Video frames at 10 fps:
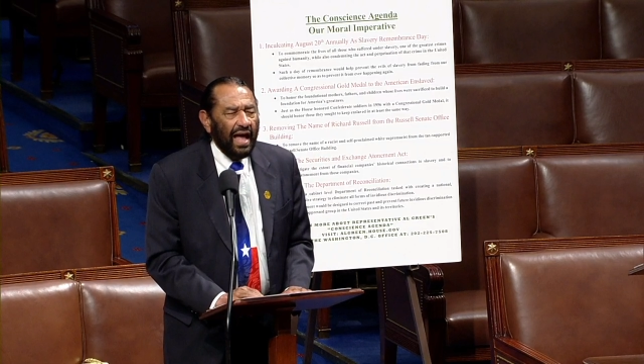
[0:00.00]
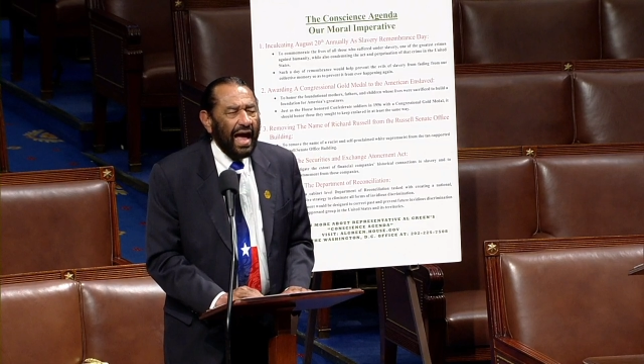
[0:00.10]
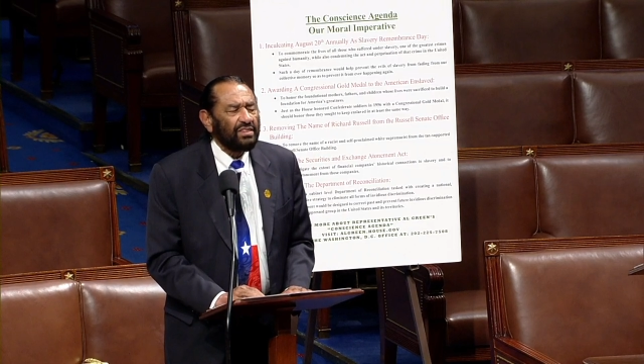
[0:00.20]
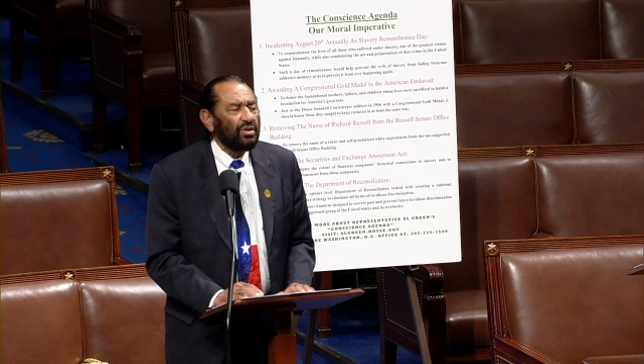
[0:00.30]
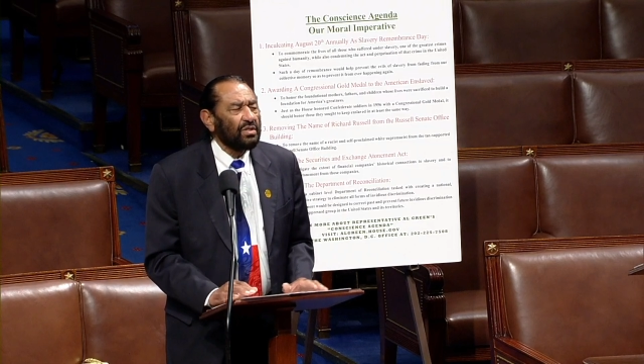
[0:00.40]

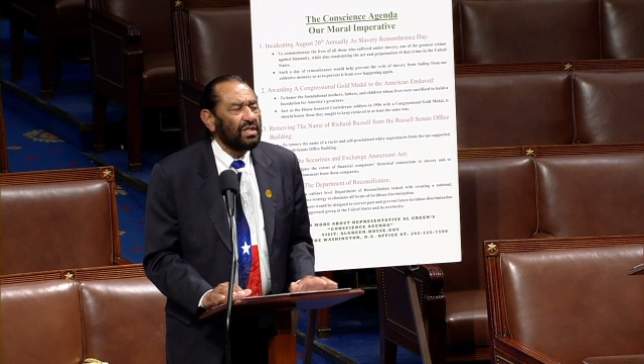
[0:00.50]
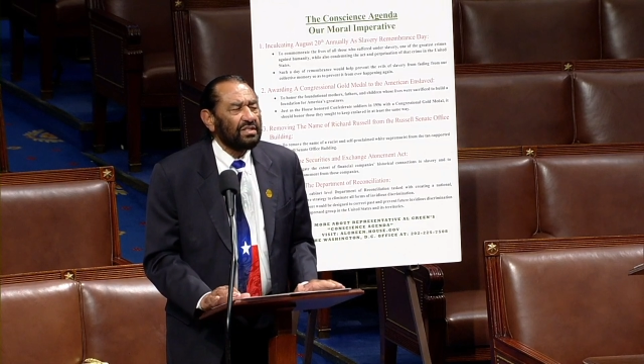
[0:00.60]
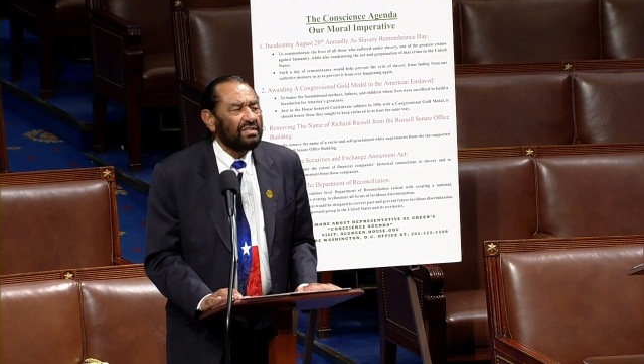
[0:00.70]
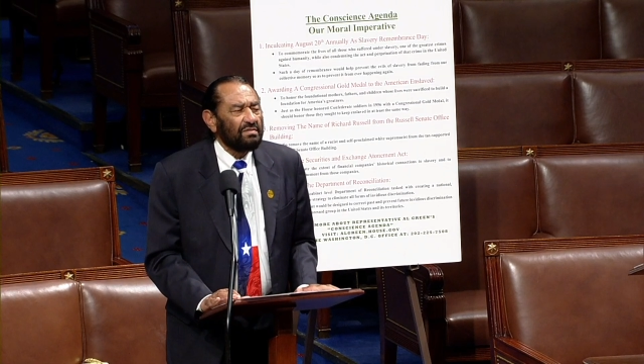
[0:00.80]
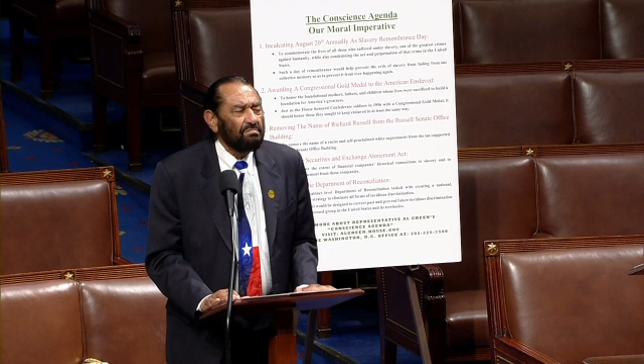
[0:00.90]
I thought that
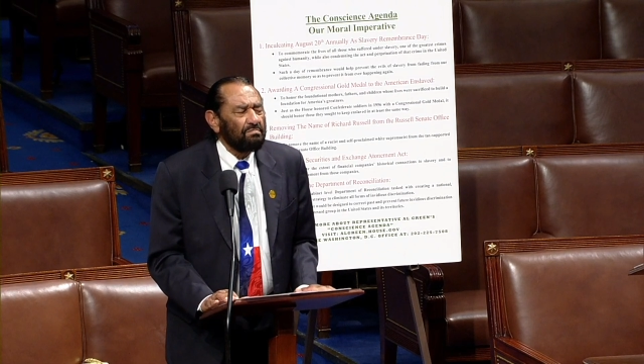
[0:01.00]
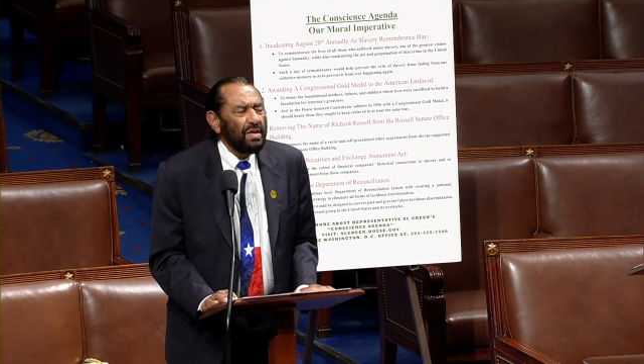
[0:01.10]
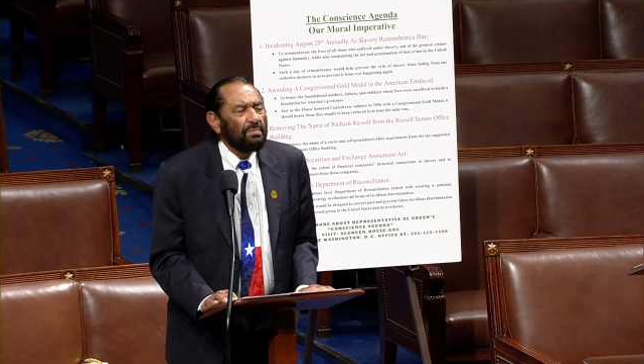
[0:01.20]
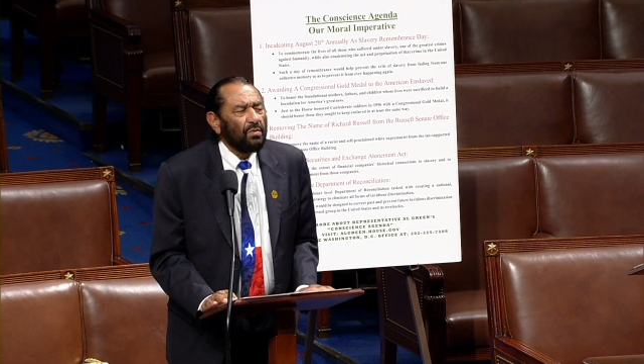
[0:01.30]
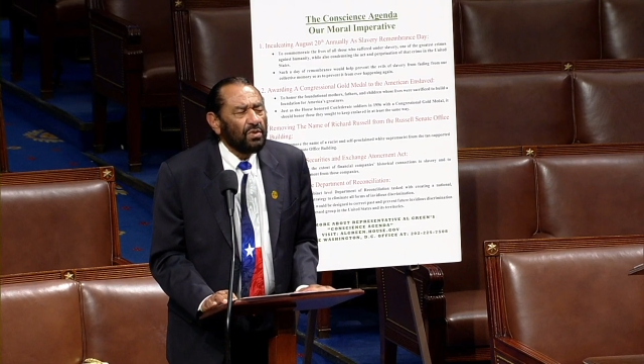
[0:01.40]

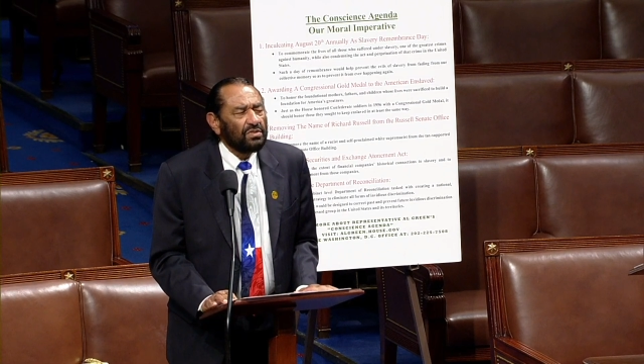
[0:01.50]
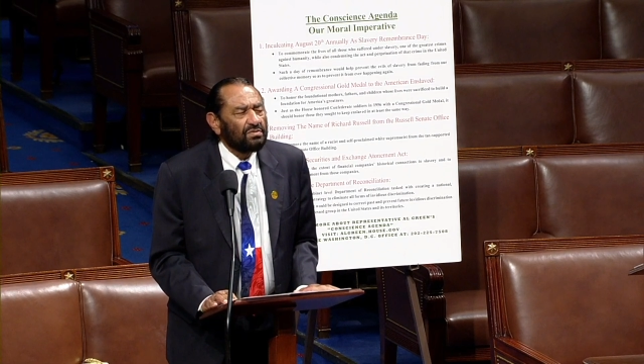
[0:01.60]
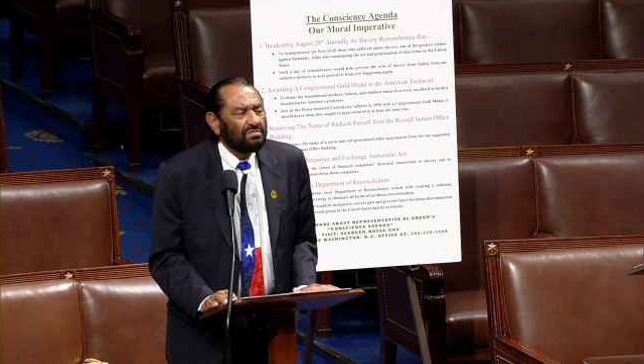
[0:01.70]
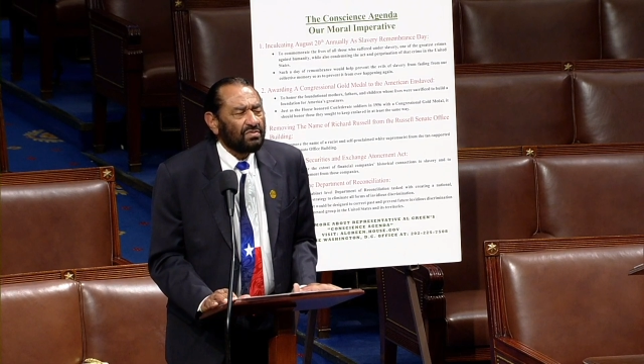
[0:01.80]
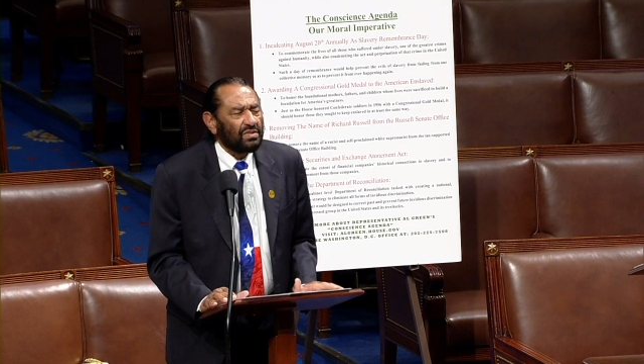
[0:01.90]
people would
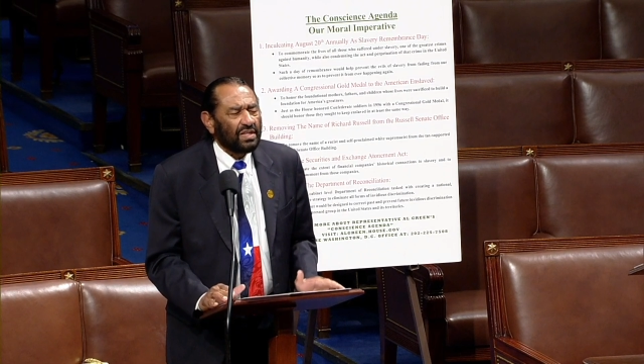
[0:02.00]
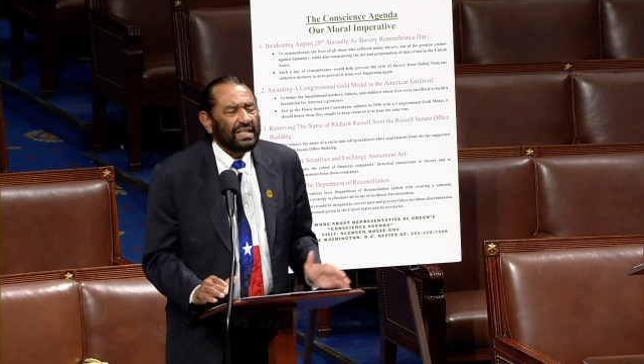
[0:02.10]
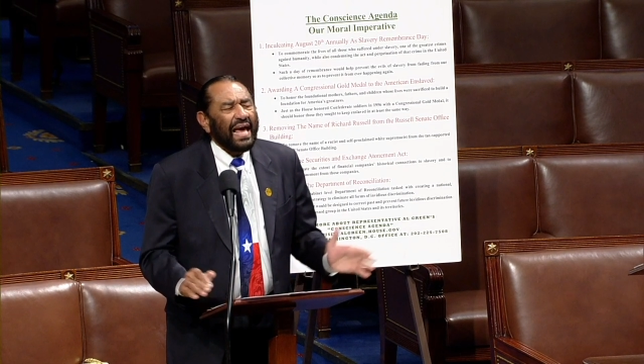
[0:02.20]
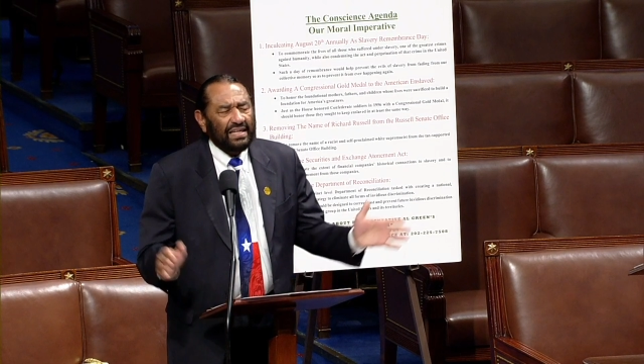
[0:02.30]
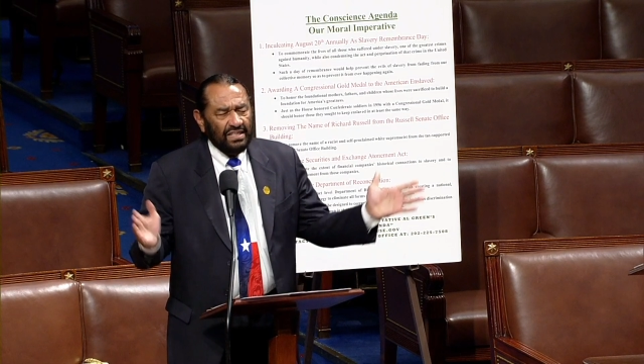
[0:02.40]

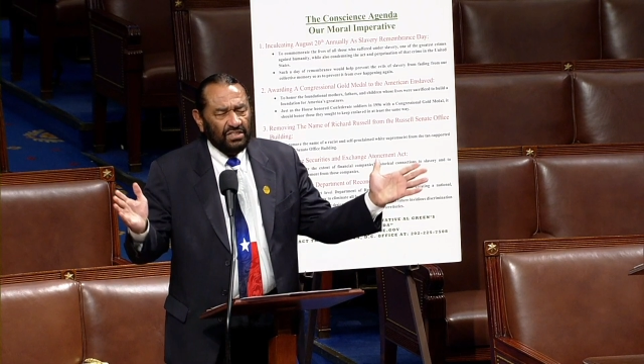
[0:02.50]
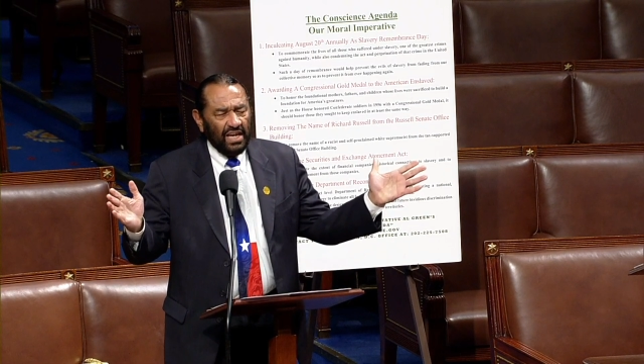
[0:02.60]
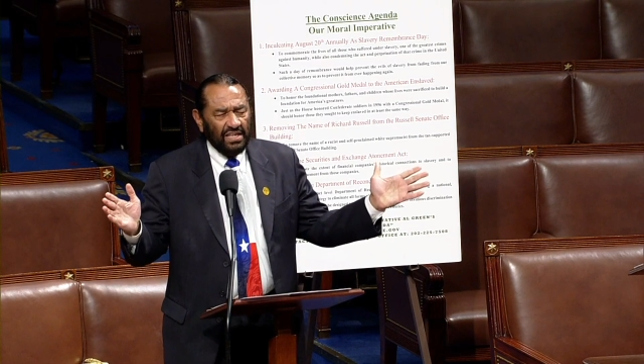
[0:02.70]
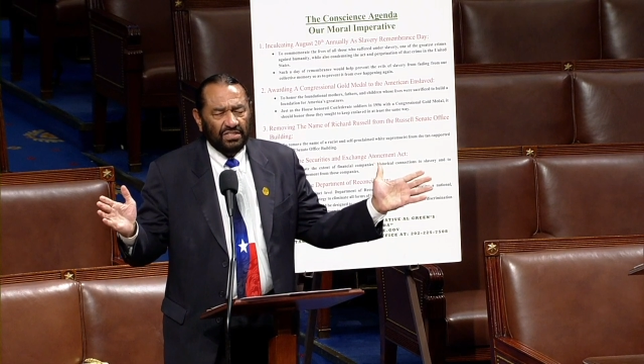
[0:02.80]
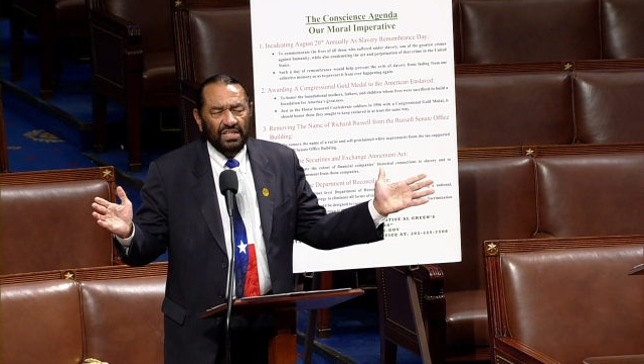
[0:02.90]
gladly
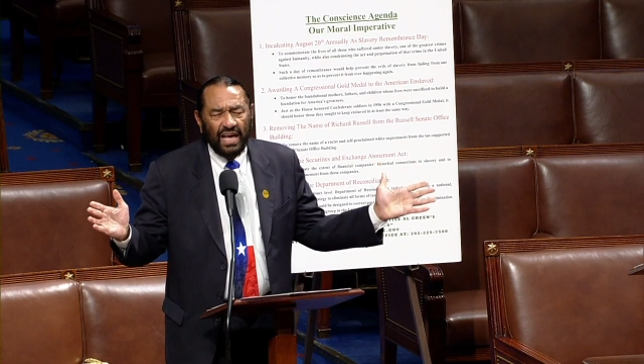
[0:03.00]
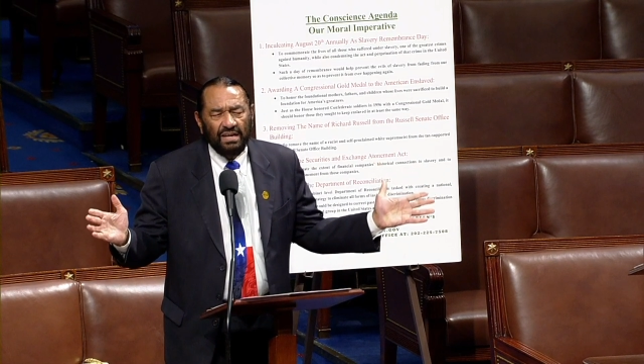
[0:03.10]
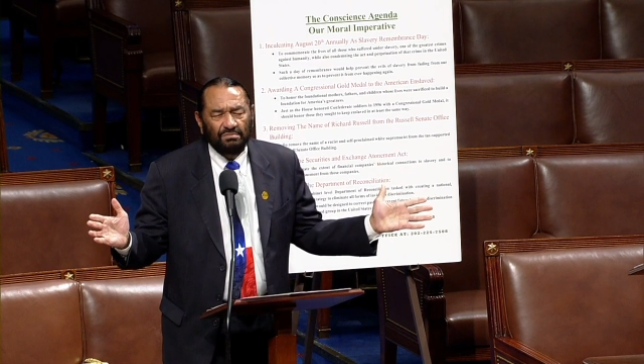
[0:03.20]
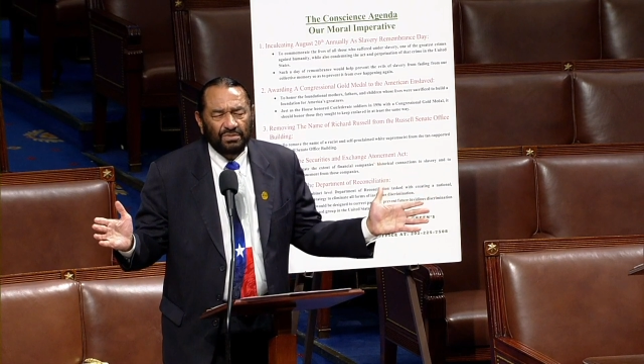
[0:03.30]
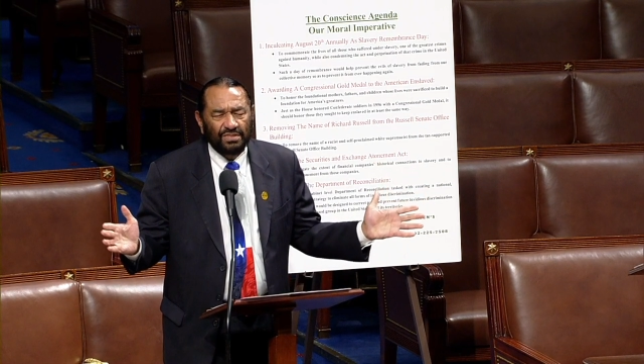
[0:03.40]
change the
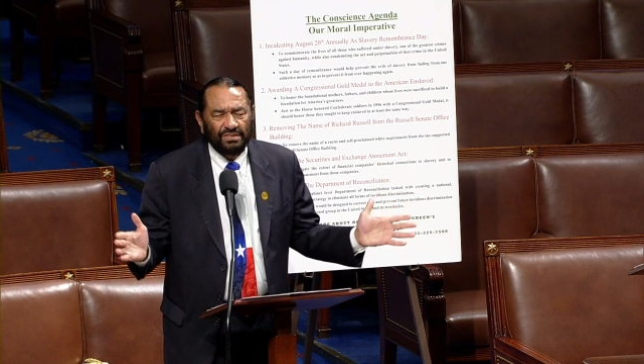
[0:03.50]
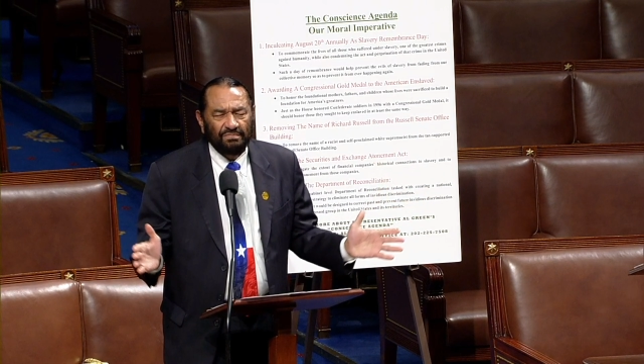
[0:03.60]
names,